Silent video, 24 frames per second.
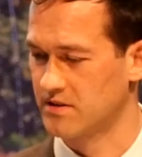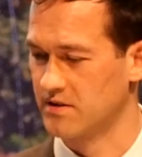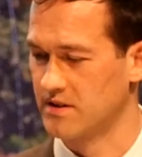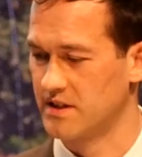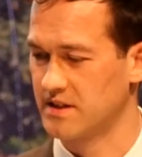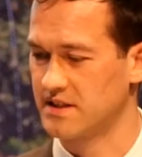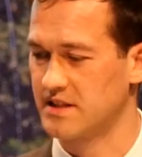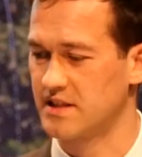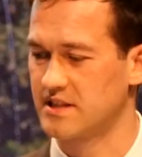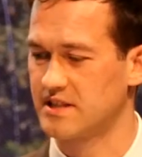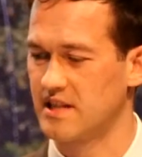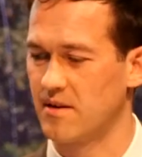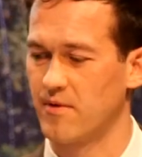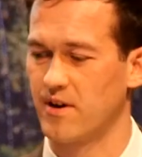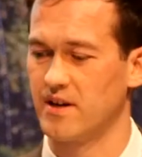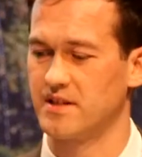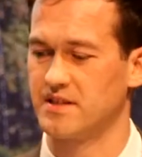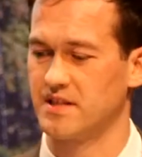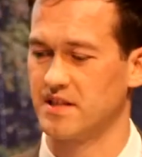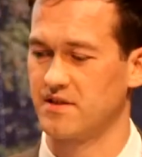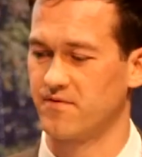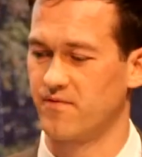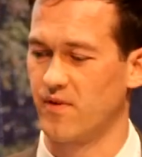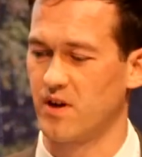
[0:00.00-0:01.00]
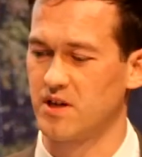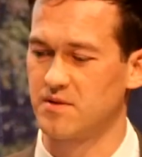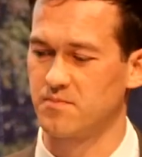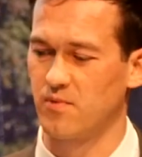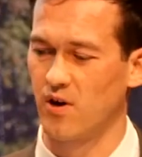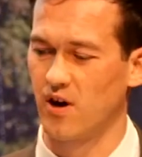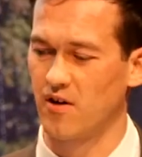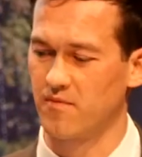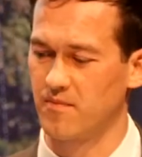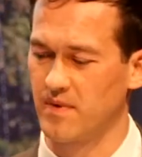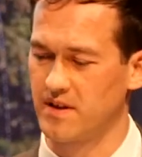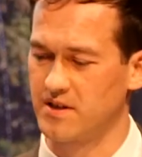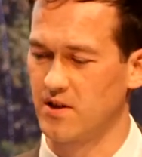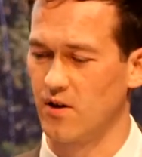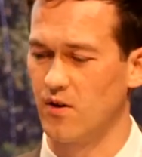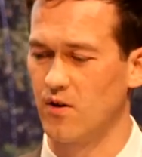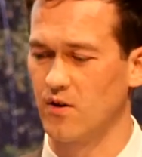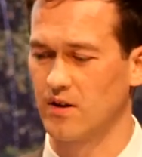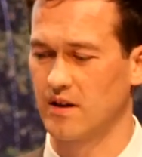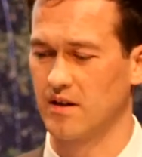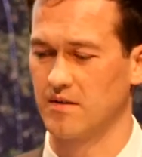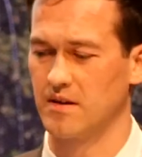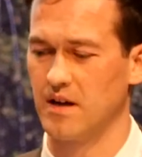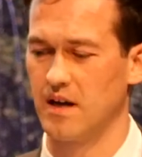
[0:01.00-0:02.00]
So just to summarize this first part of my
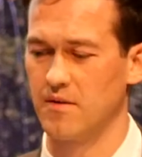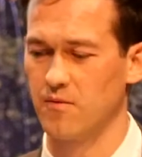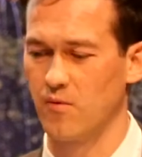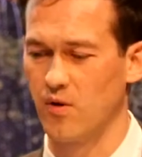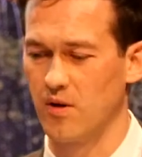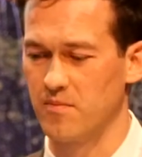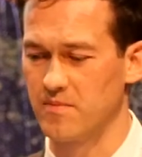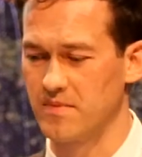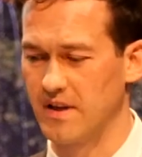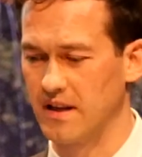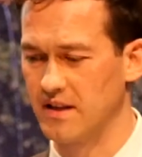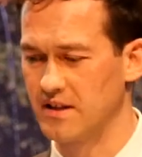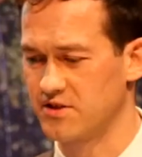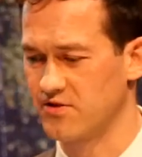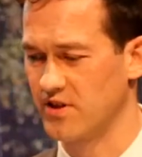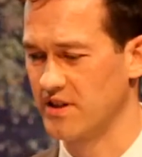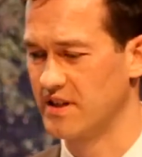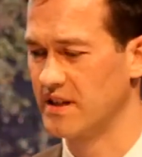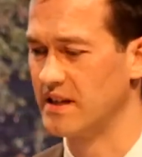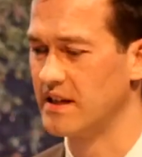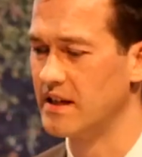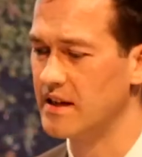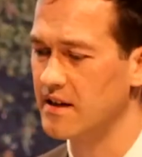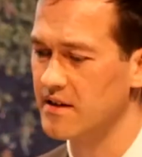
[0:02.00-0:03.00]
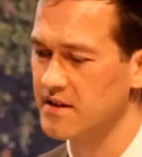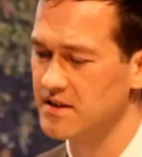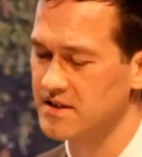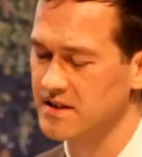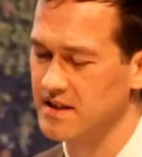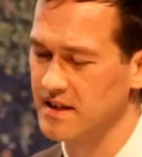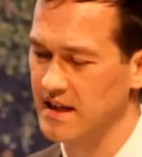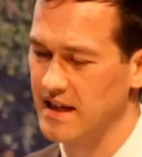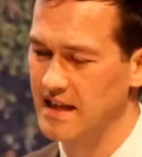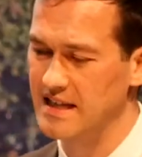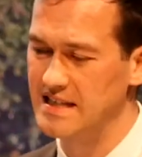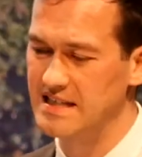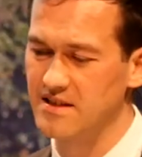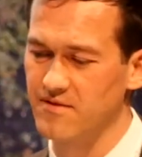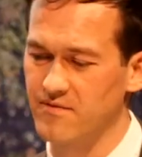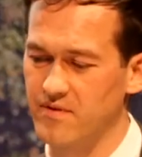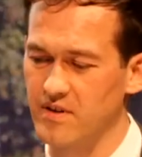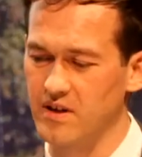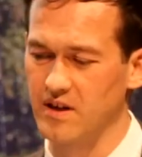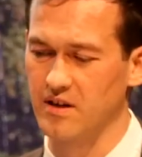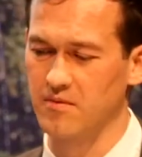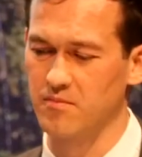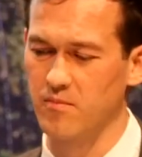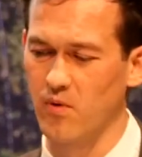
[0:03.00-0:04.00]
talk, what I'm illustrating here is that
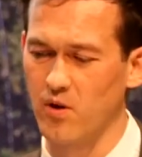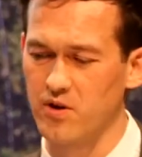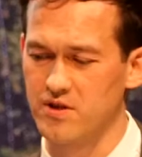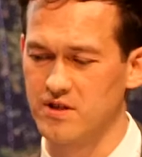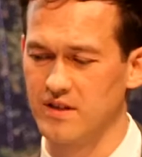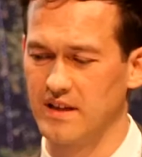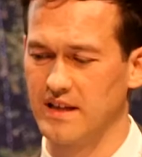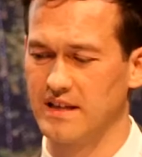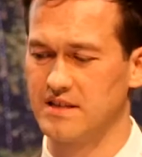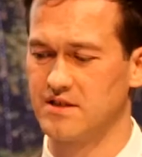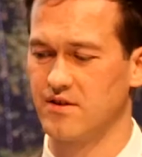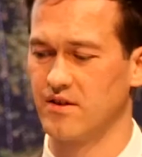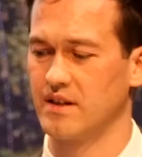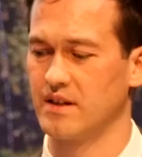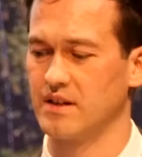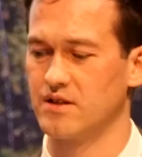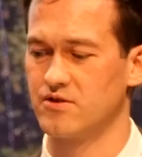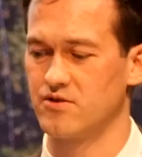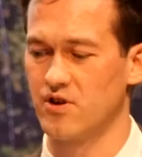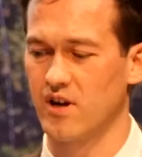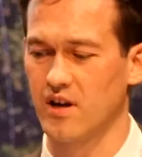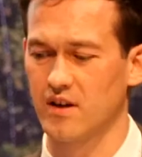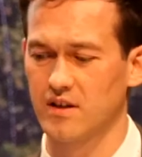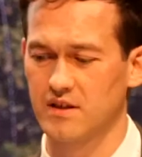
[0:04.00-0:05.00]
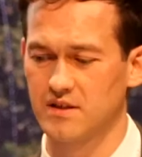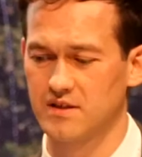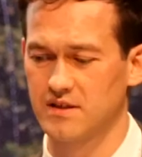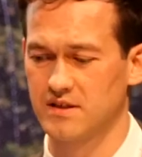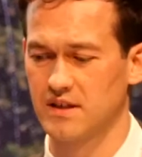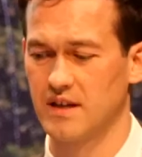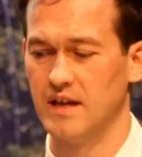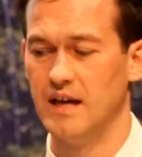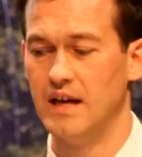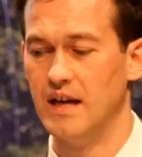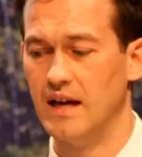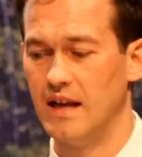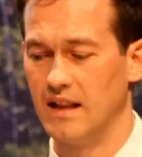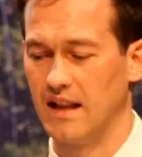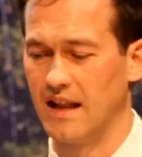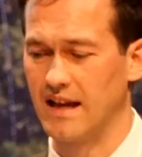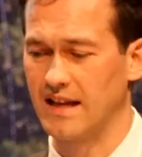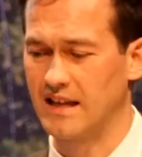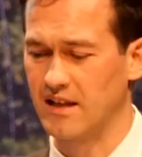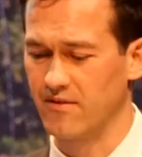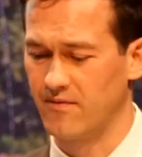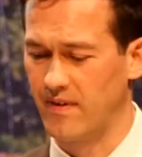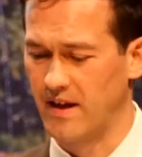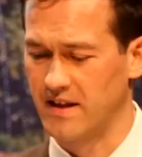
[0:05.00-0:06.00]
interfering modulating drugs
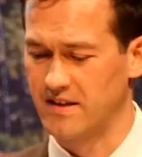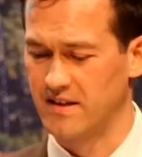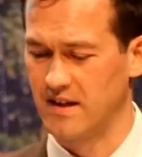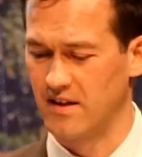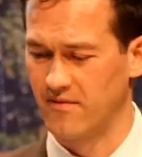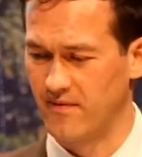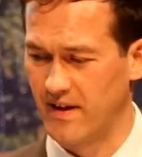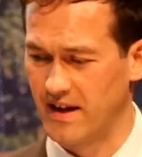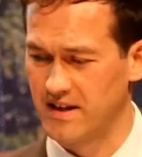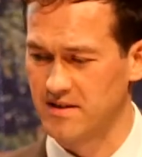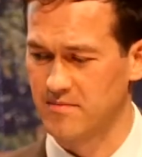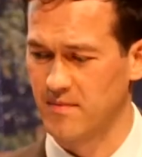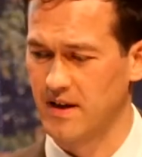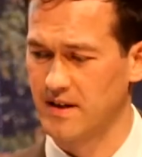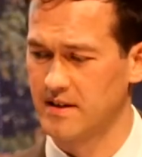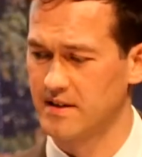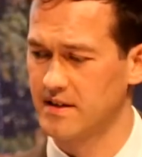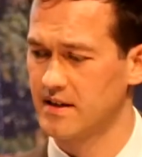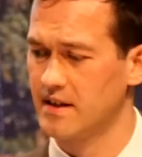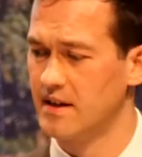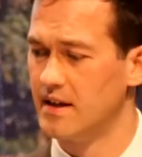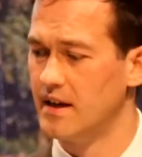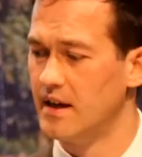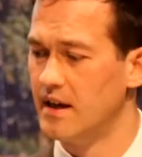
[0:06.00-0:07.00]
like avadamide